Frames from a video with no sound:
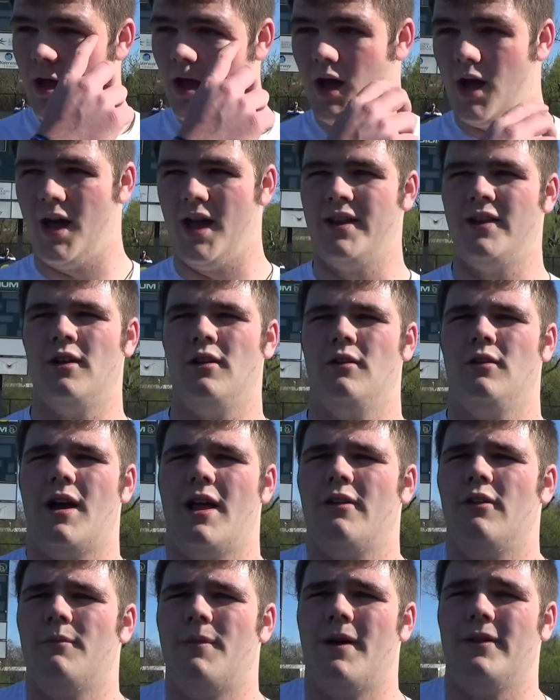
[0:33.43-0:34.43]
Uh, I know I
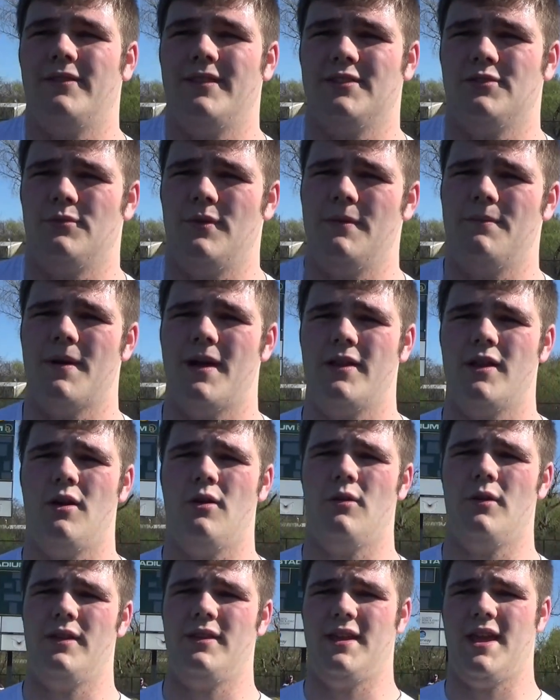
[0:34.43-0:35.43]
don't know about this week, but I
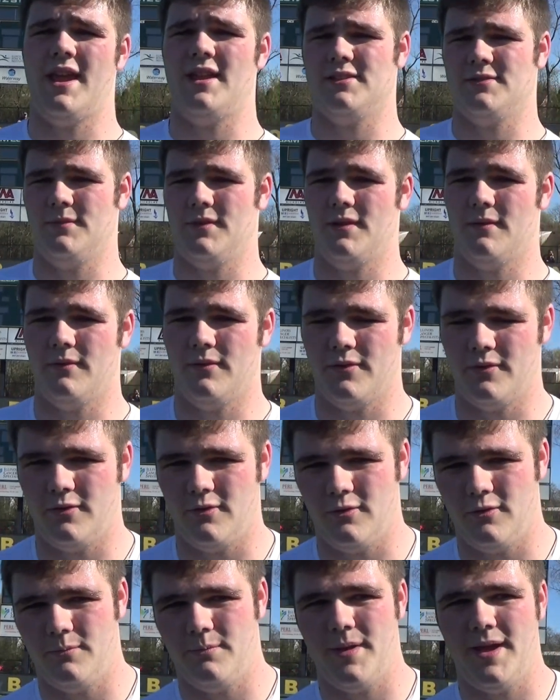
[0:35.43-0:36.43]
know Indiana's gonna be coming
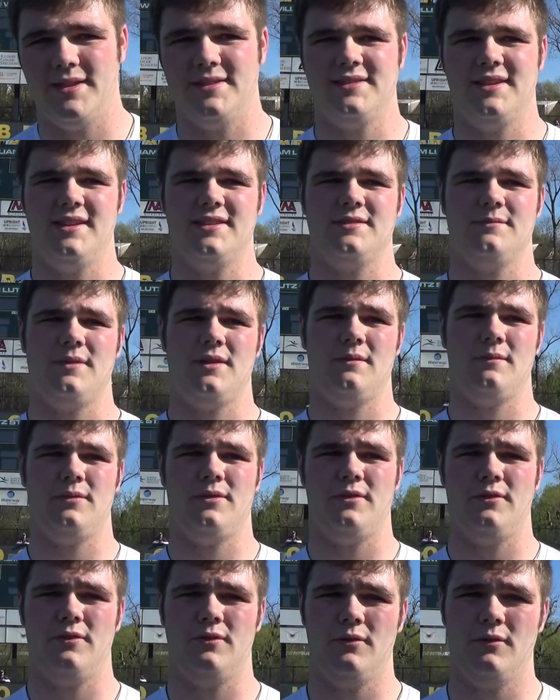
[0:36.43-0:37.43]
through, Penn State's gonna be coming
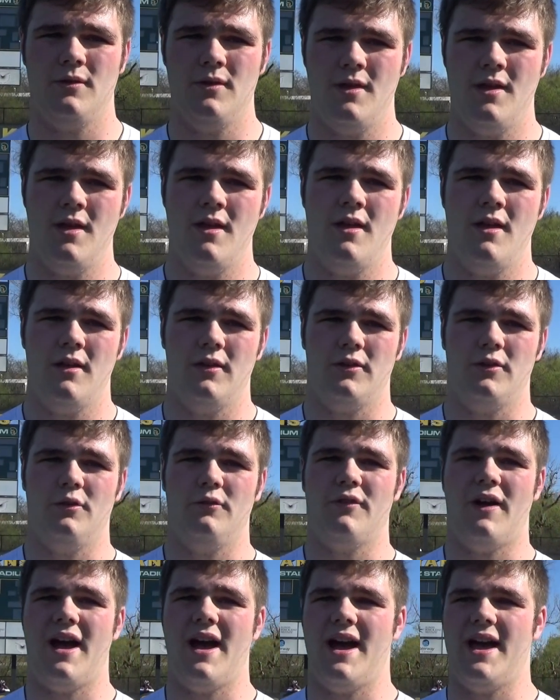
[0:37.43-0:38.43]
through. U
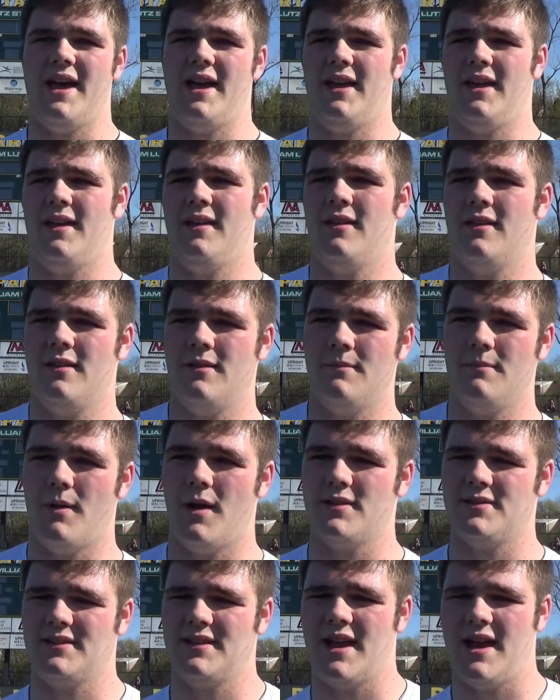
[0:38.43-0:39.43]
of I,
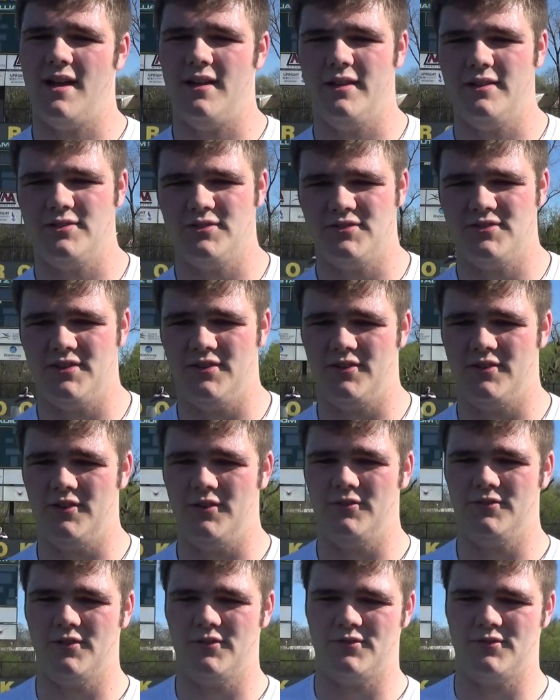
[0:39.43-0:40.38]
Boston College, and Syracuse.